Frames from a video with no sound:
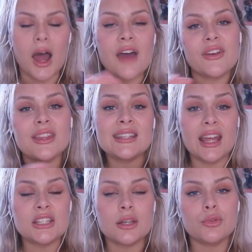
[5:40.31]
I think the
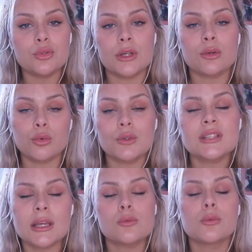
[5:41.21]
tension between all the
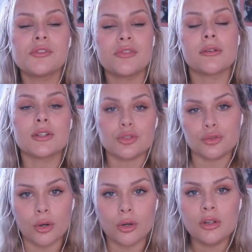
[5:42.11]
teams will be very
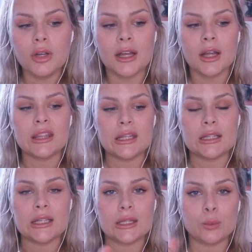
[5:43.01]
strong, and I
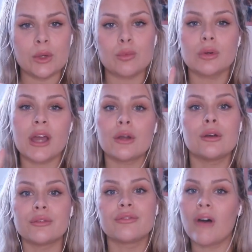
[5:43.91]
think that we will get a
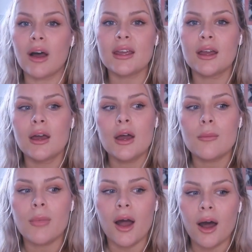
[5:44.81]
good fight,
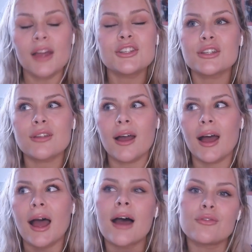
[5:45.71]
but I just
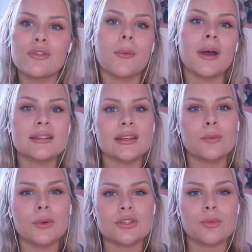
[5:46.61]
have no
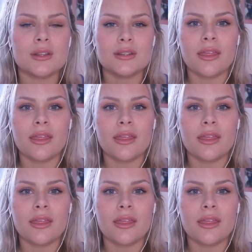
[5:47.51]
idea which ones.